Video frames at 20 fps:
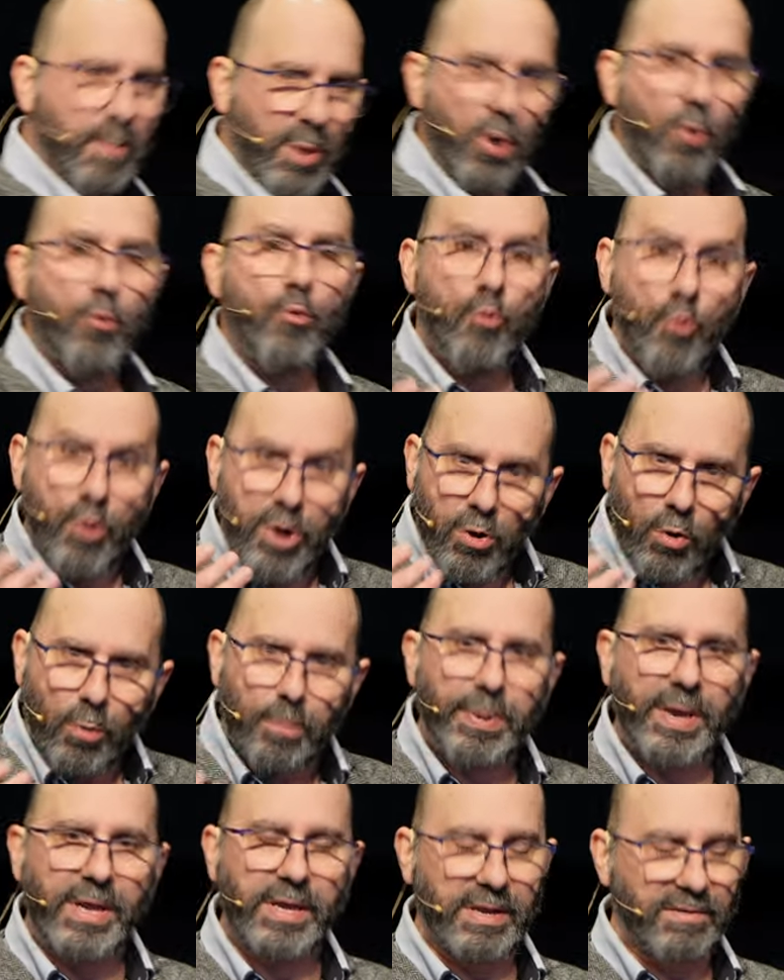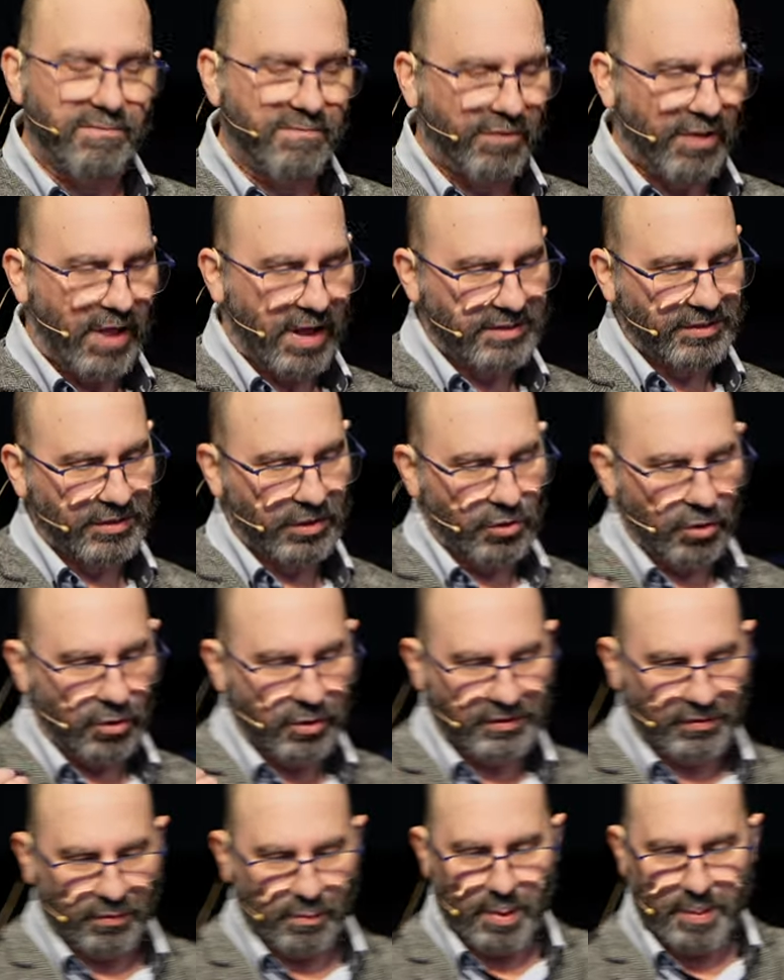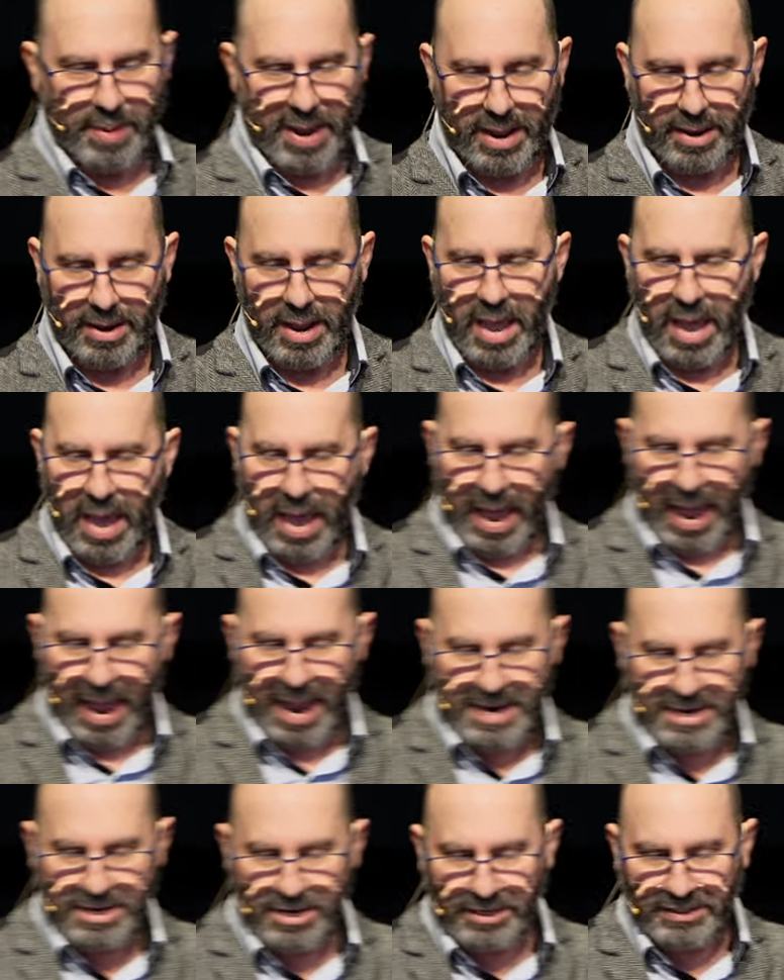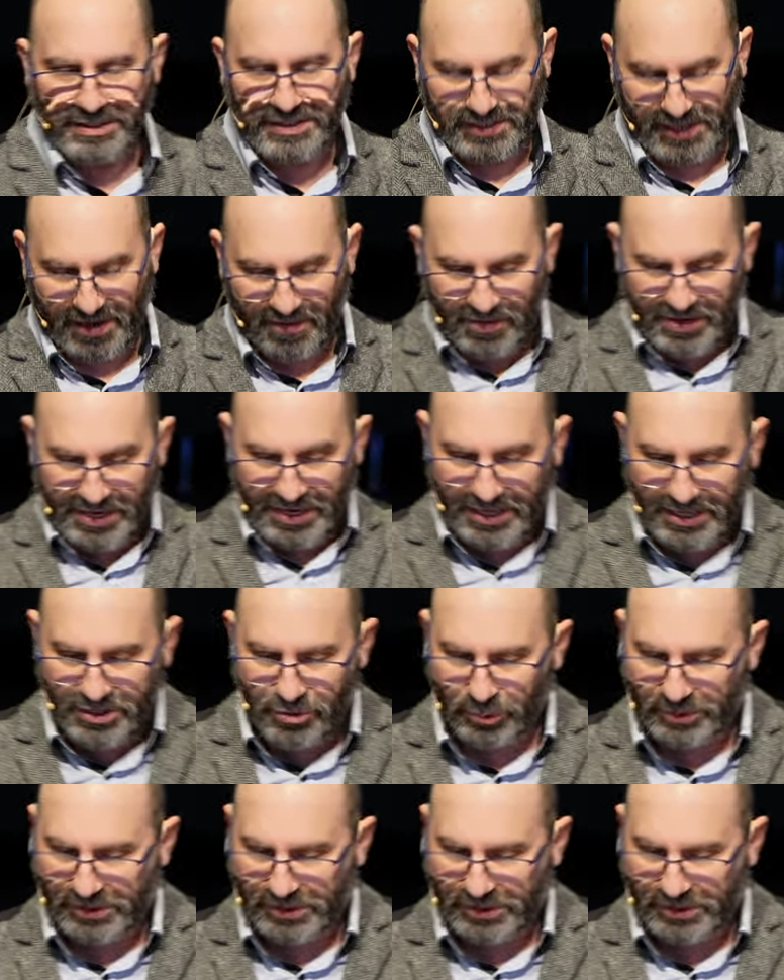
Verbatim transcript: but a real big influx occurs from about 1870 into